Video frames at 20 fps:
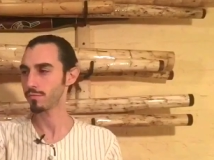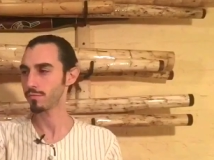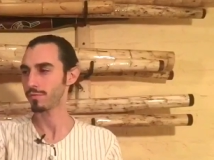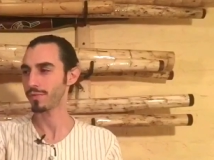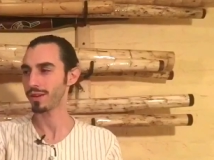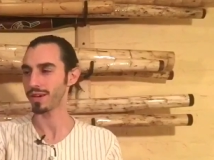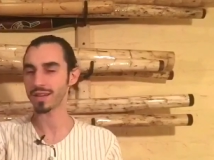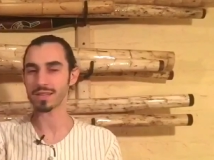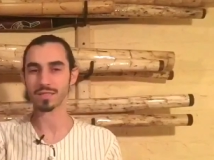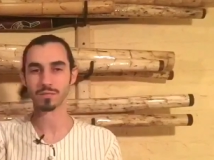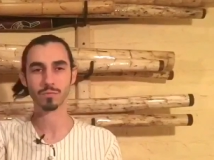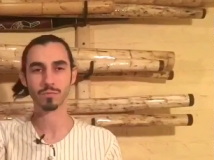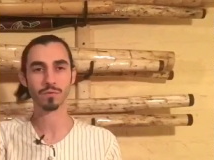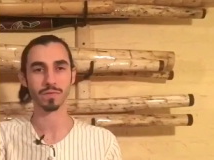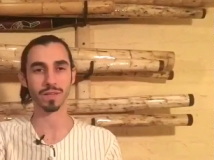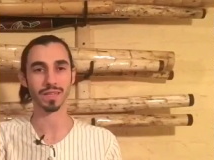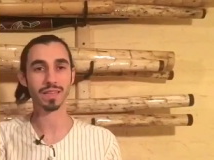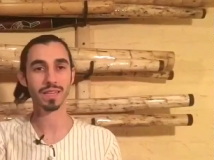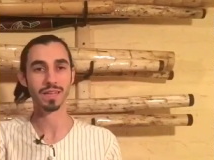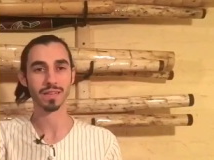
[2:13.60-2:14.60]
my hand's
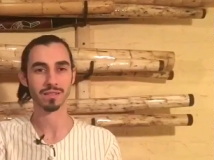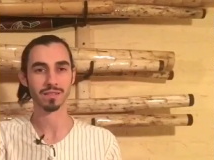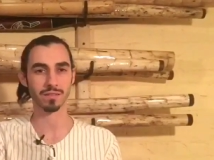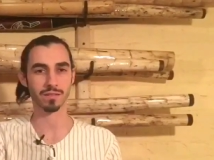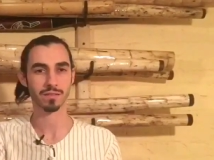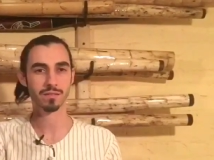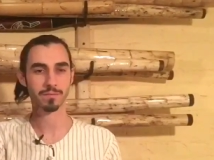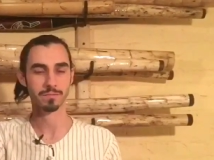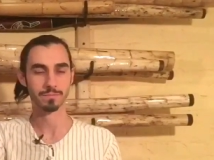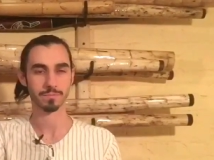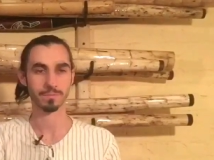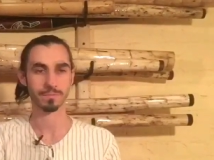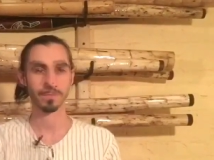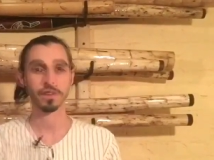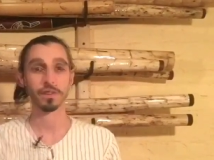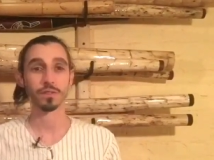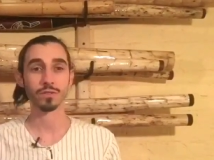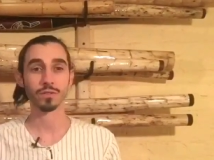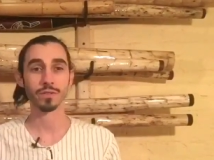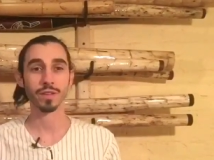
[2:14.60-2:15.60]
moving less.
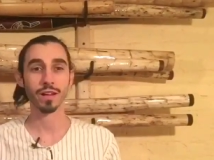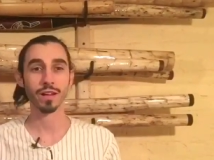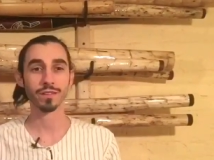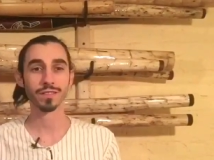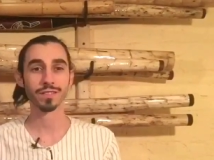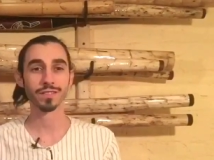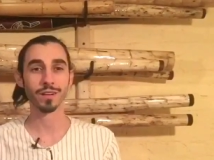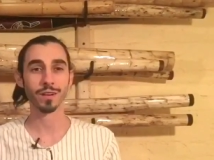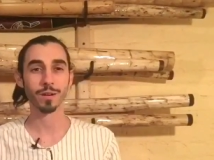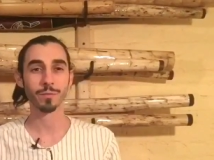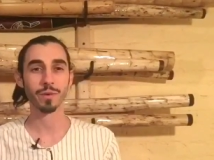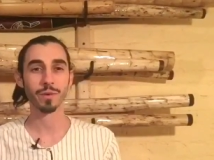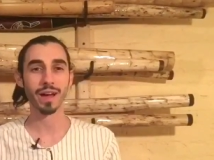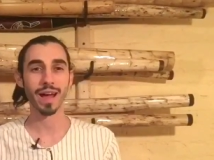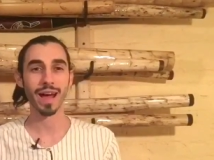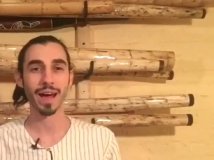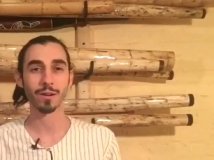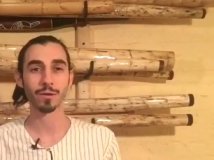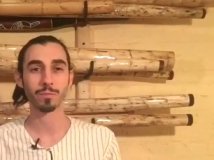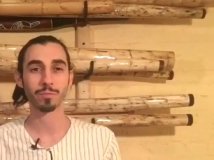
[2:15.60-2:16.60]
So now let's talk about
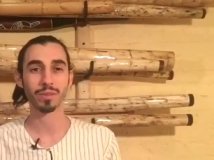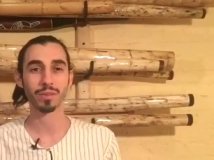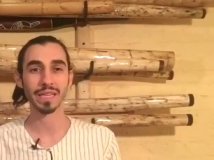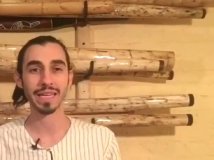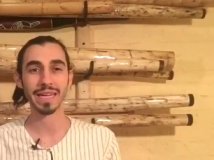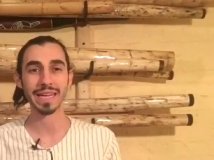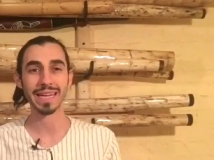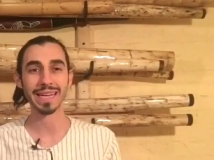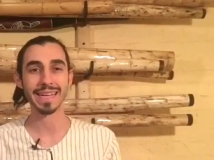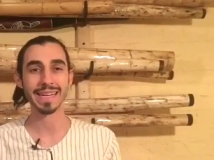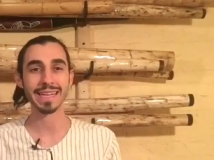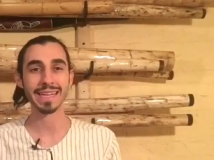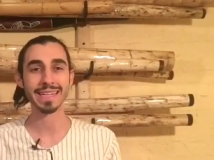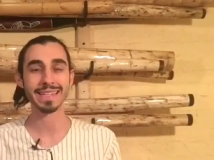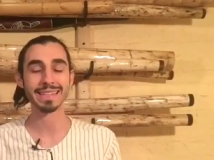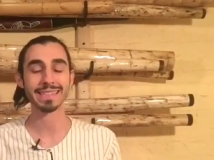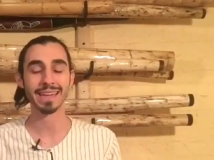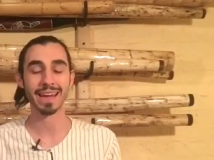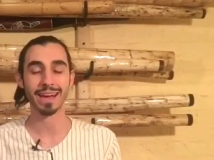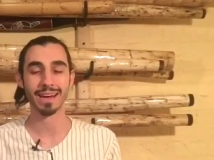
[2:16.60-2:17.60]
how to play
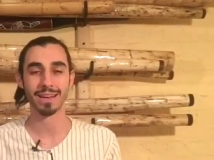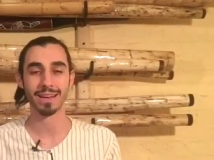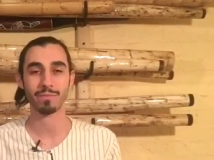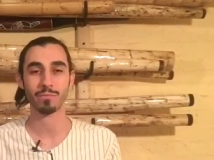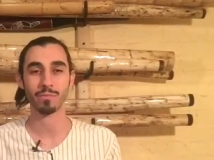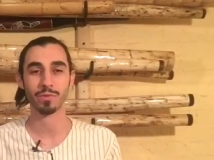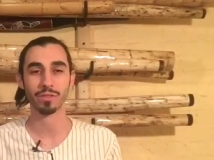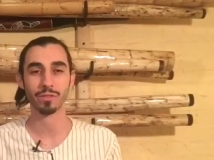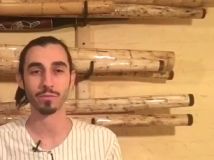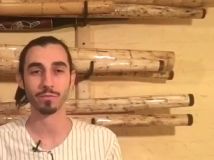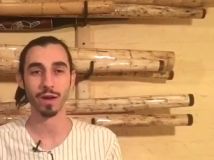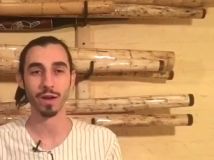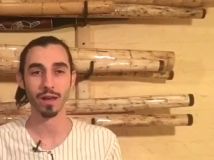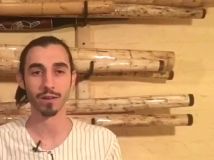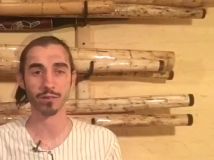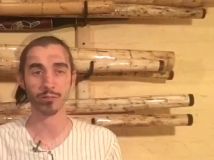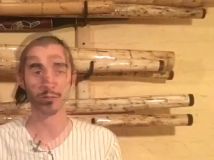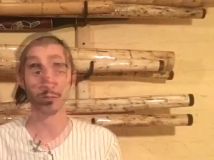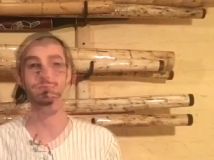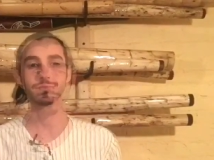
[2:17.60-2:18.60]
in time with the
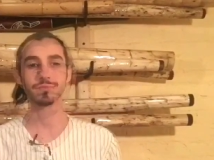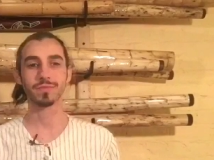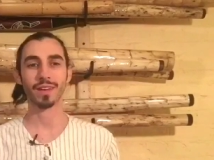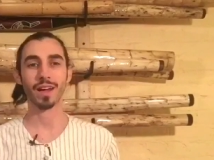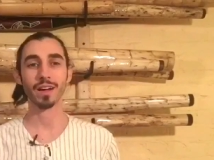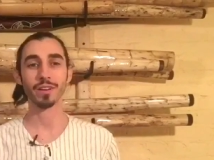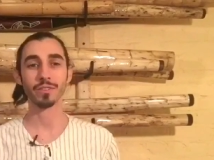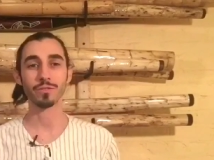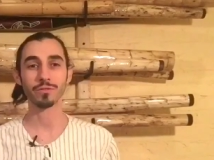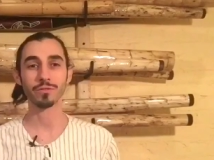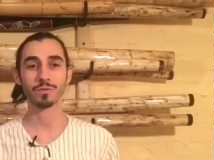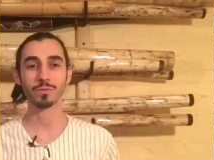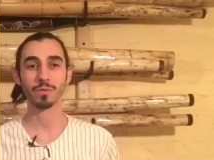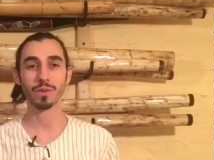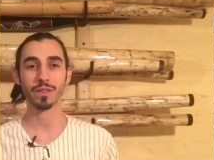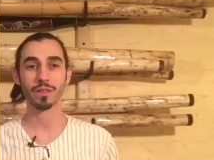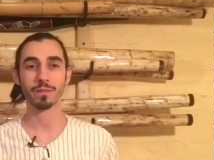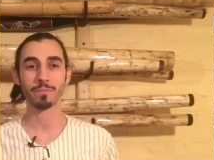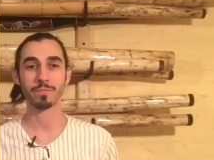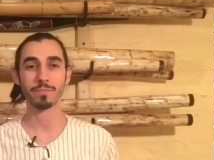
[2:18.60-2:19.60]
rattle. I use one
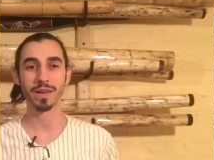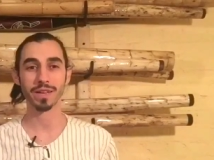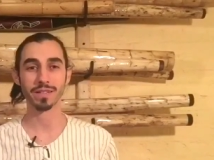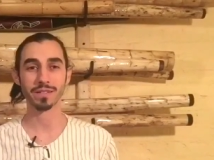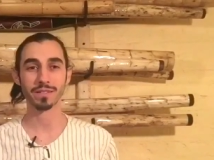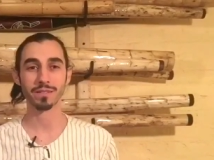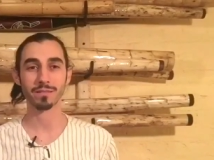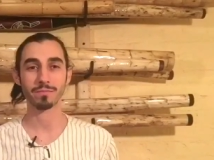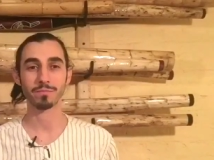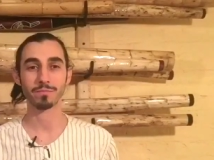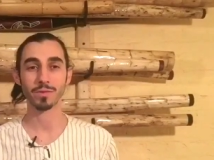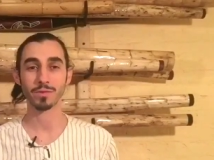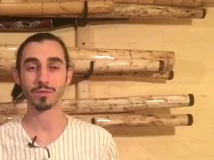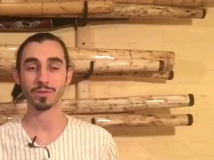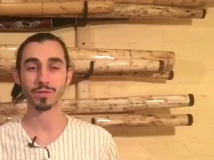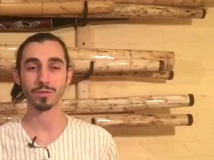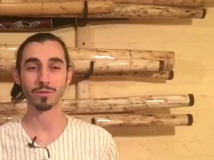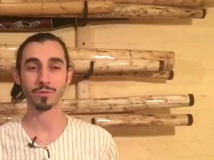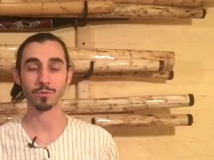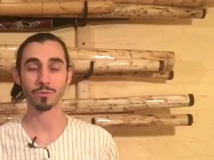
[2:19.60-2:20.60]
of the best
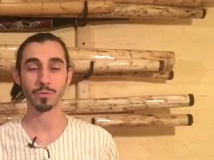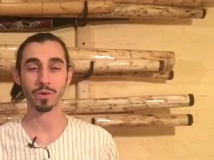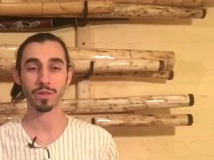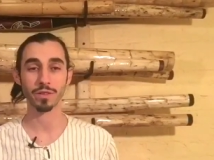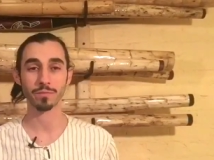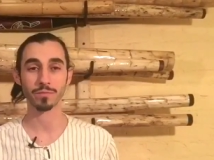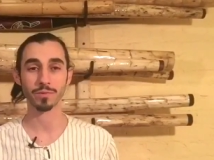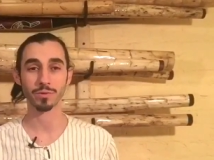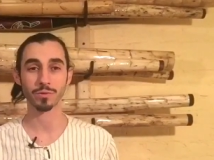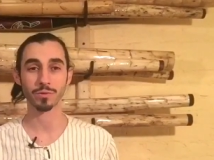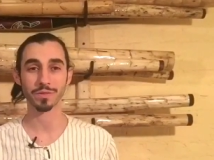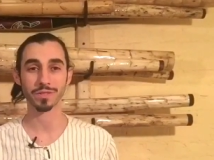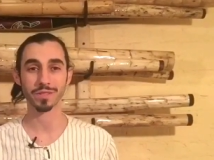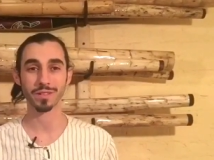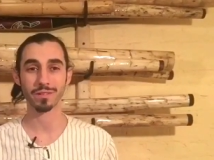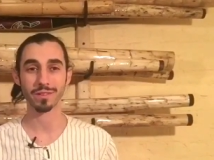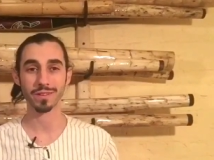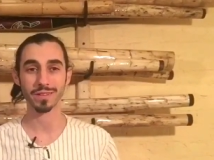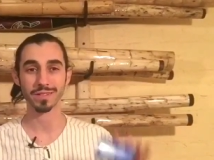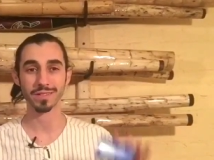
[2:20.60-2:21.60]
musical rhythm tools
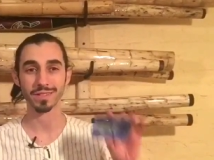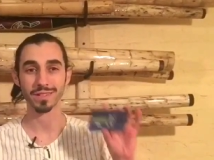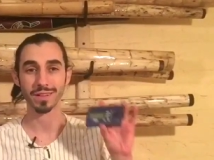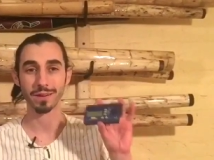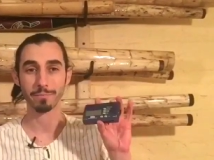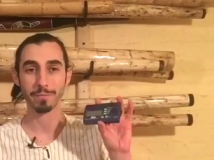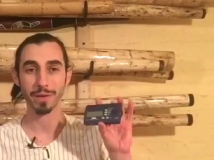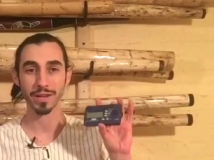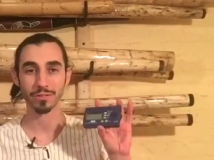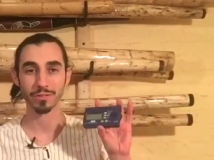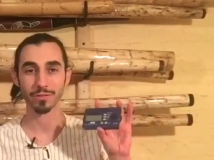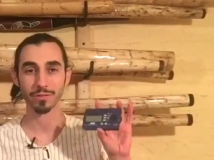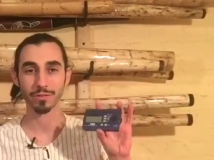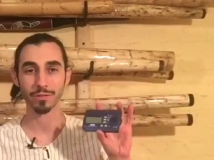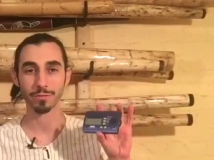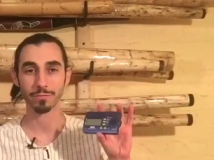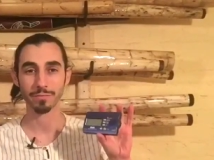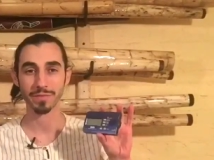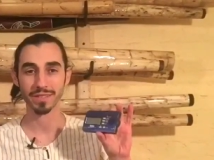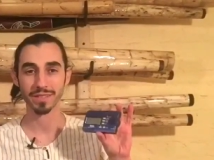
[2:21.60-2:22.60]
there is, a
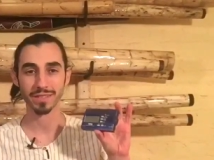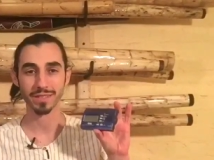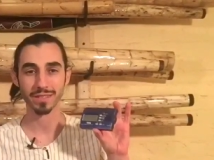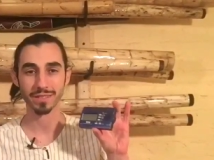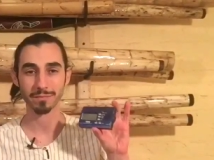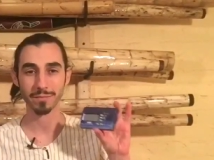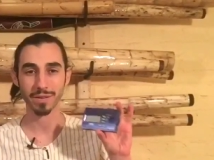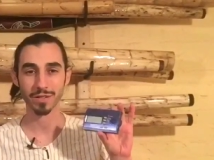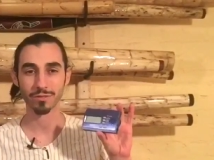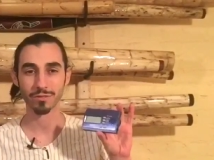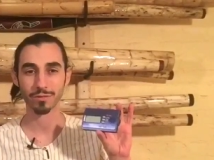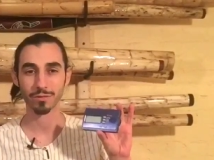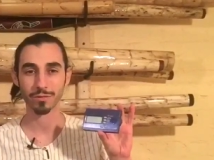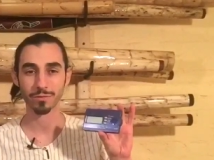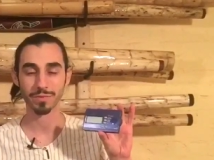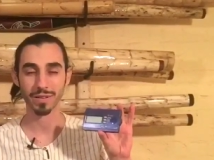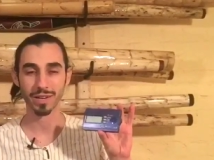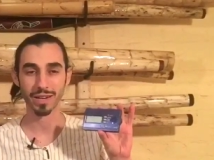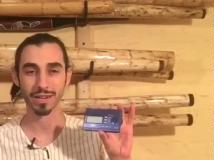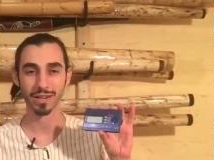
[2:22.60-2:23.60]
metronome. This is a metronome
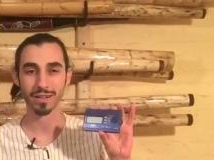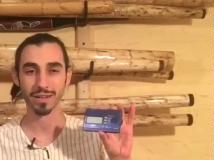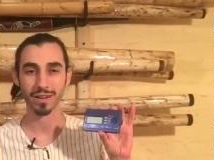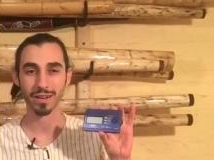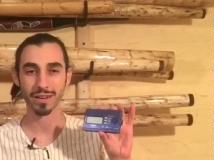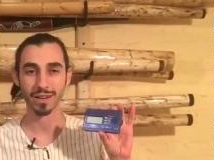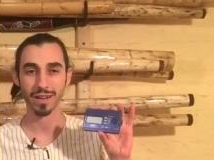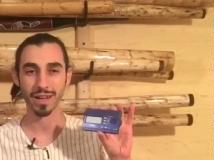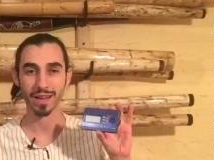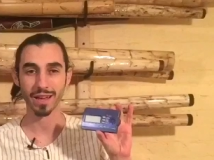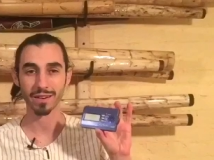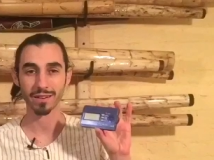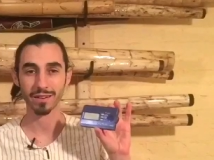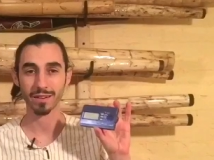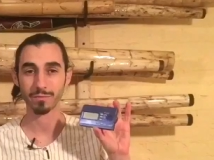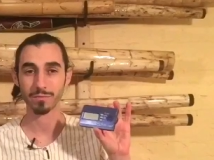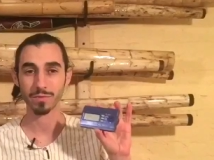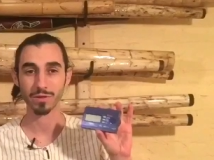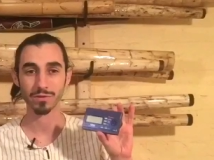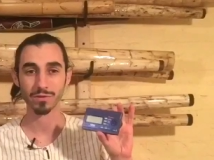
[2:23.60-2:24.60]
that I got at
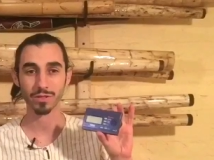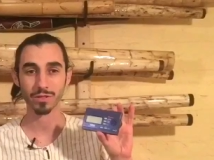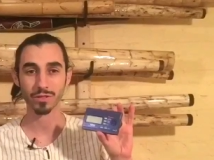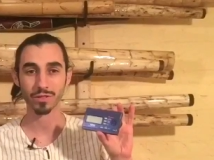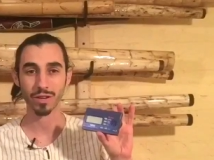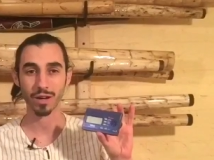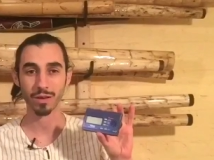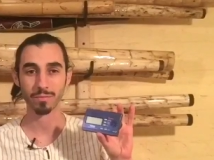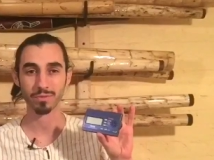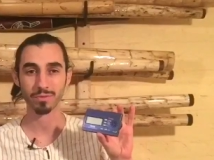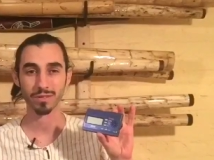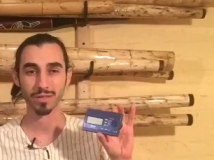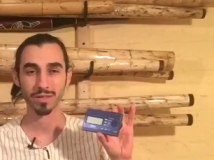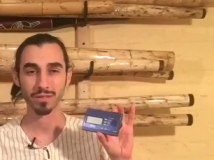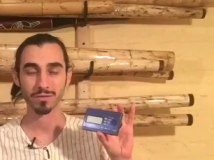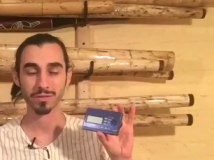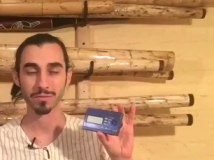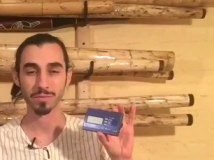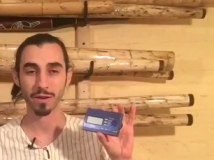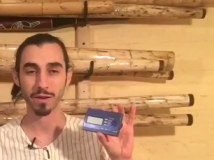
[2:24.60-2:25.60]
a music shop.
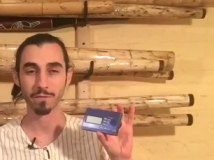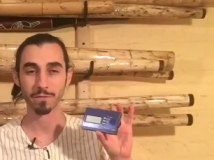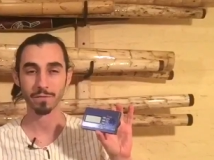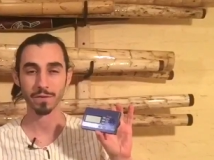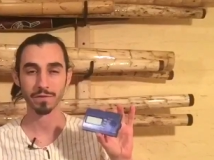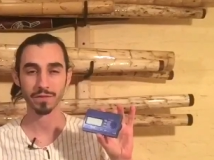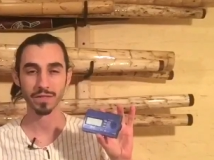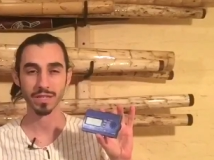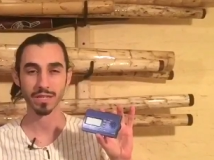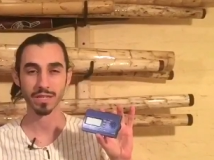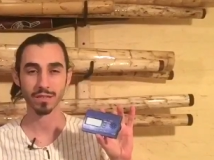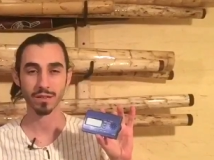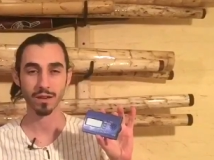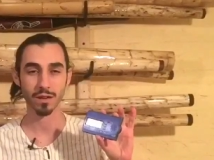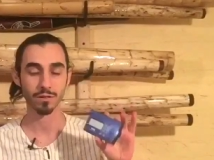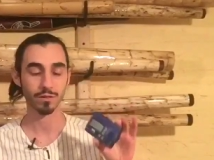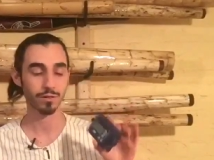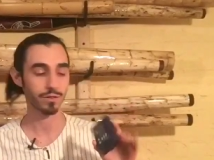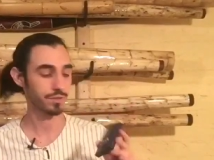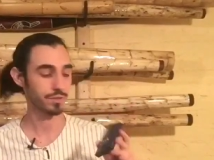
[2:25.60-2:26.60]
It was about
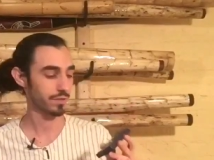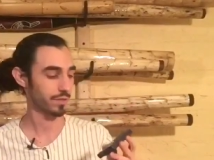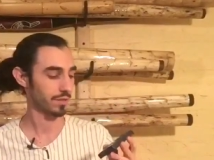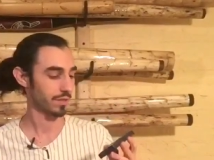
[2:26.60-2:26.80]
$15.